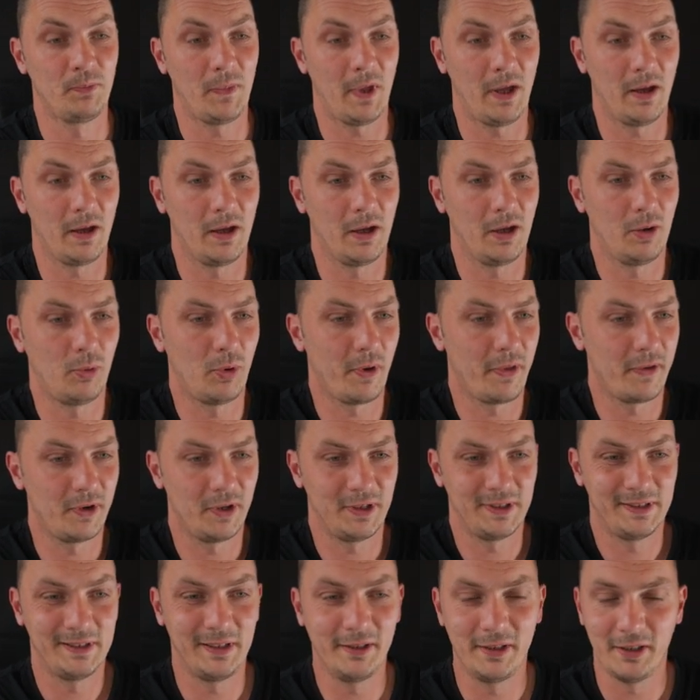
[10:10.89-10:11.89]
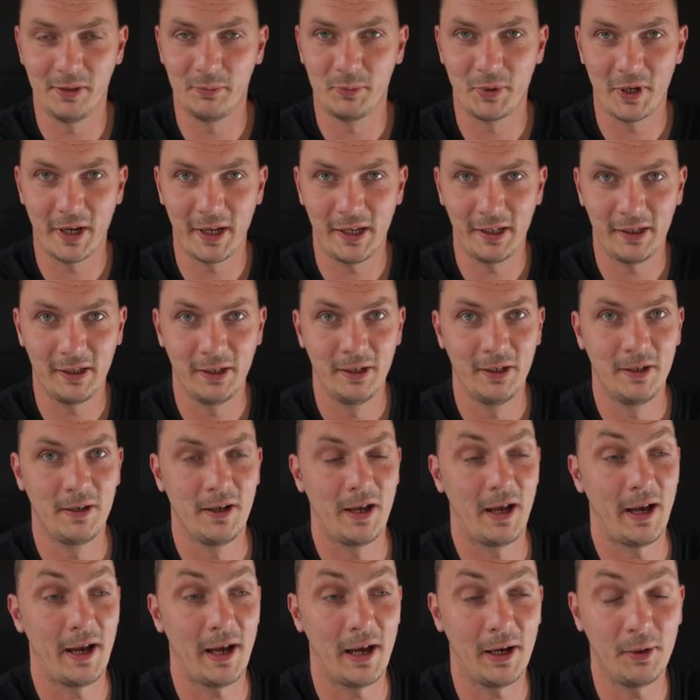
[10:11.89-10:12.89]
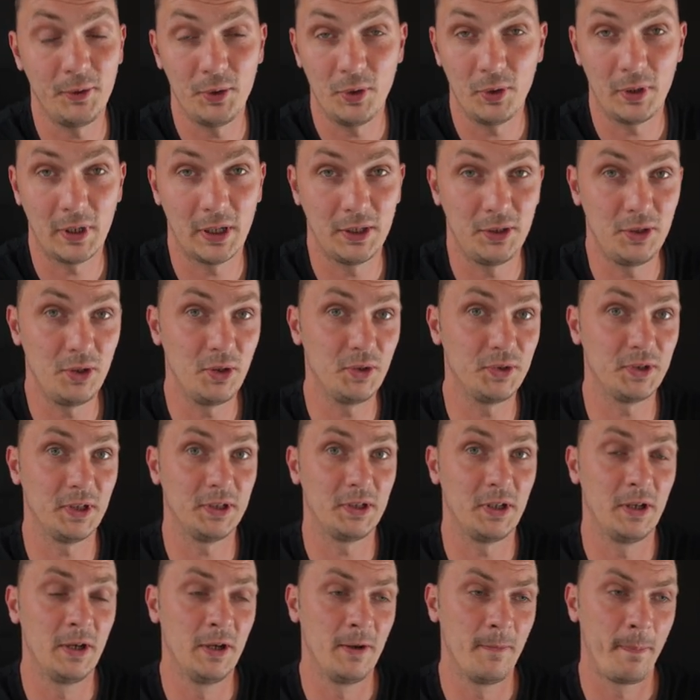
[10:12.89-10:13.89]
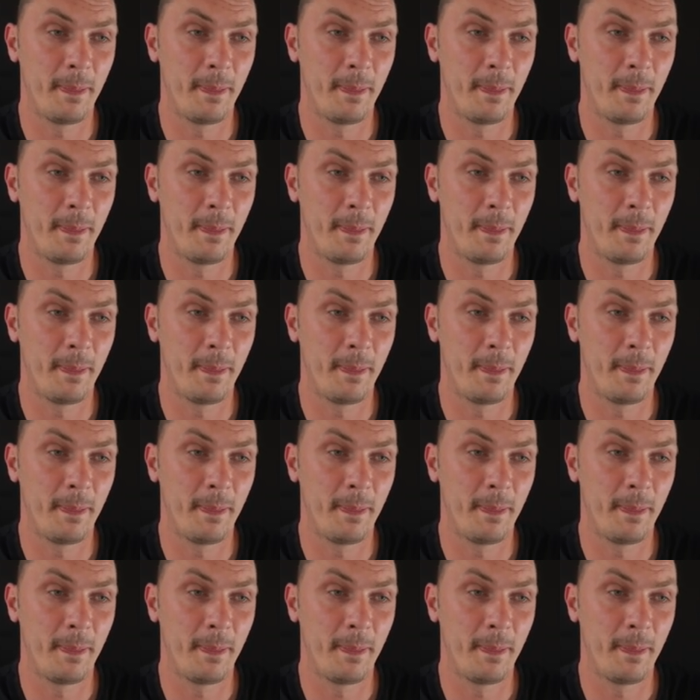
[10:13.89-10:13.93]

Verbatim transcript: uh, whether it didn't break, how you can use it.